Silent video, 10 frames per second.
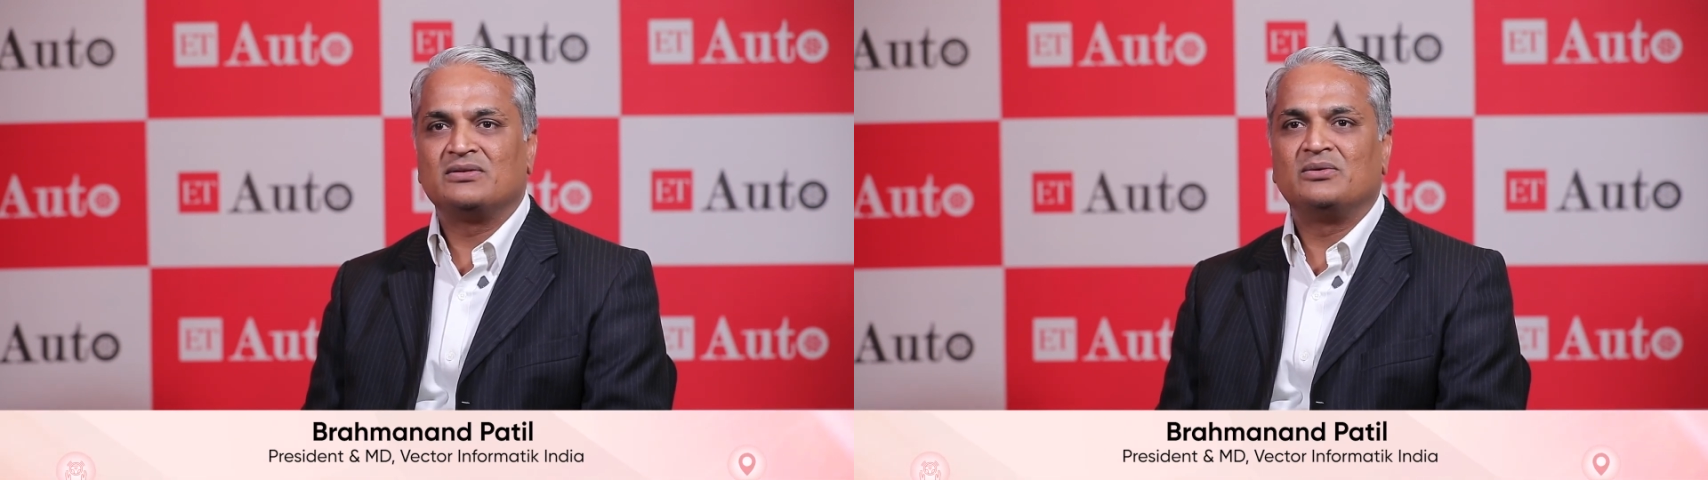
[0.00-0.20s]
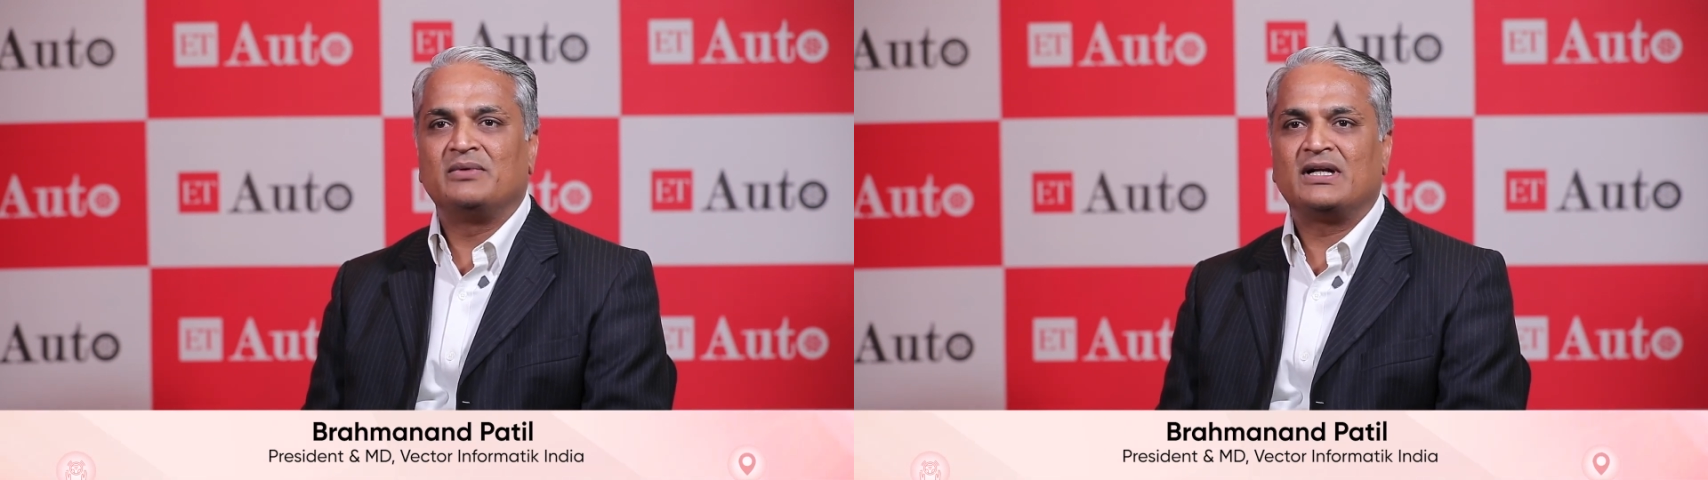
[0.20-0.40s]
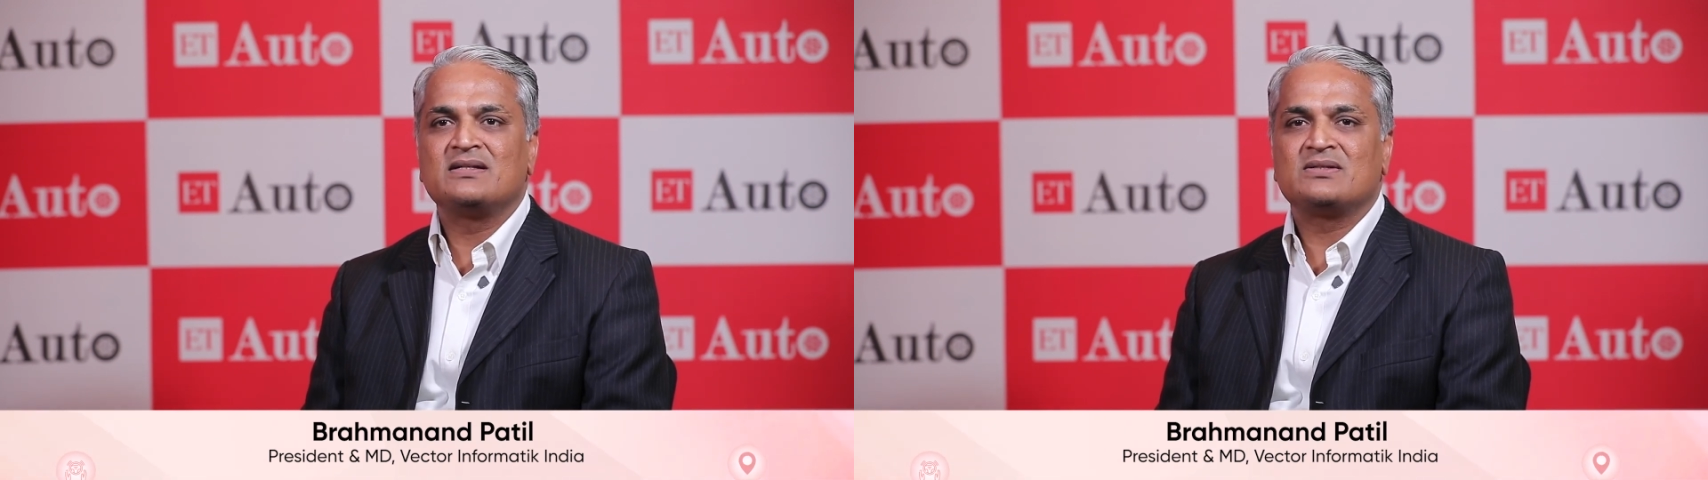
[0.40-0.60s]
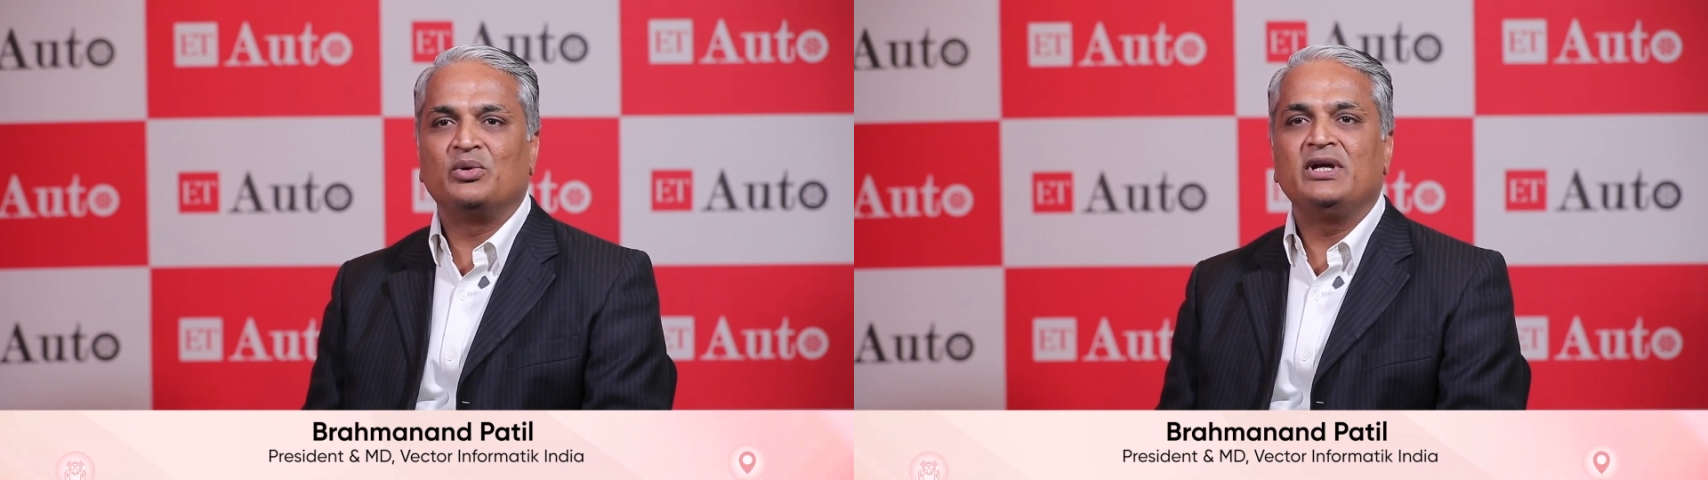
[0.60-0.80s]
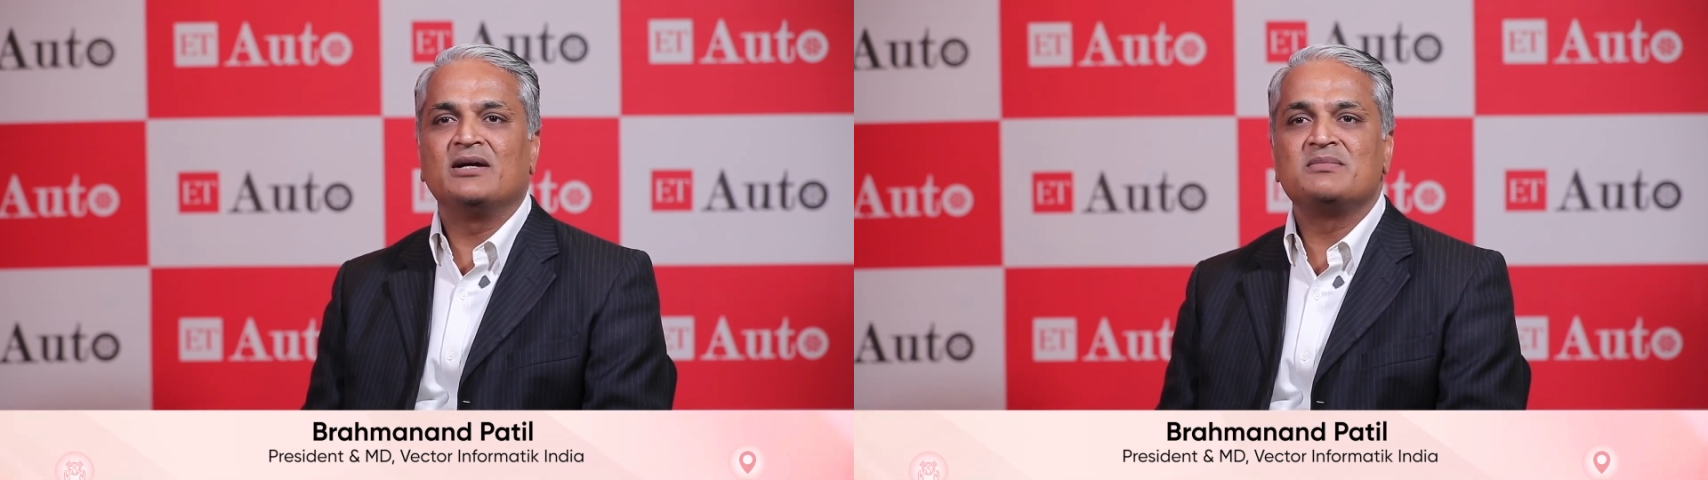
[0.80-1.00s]
So whereas
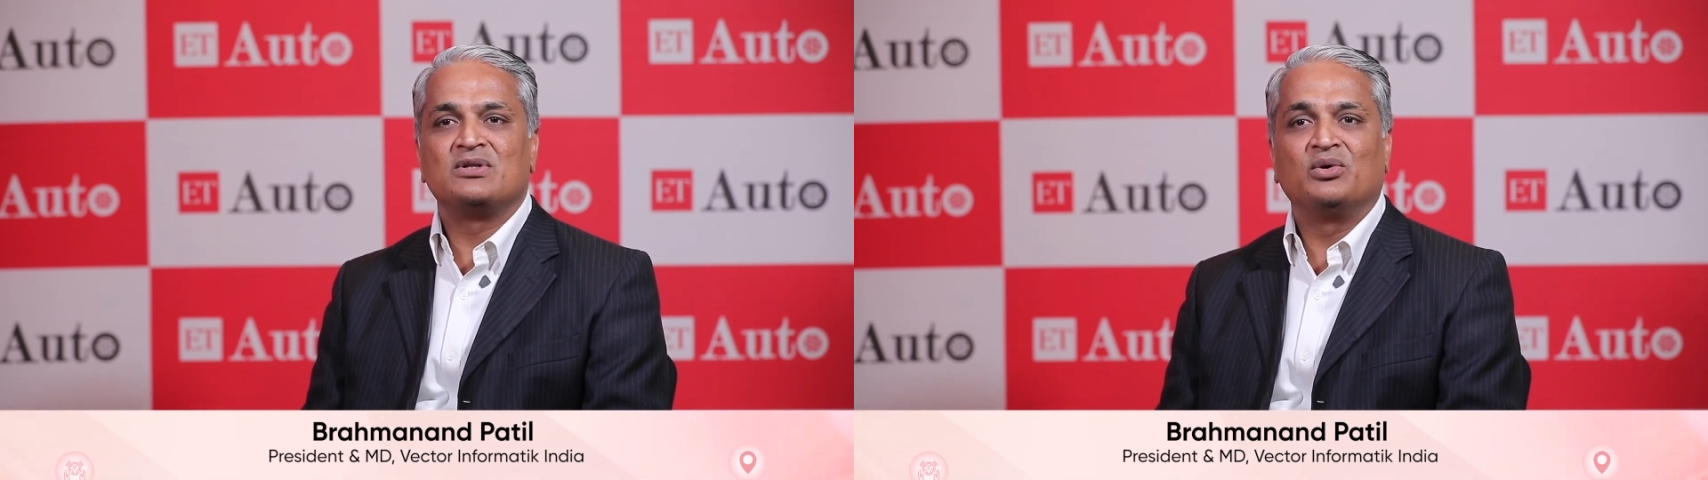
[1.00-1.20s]
OEMs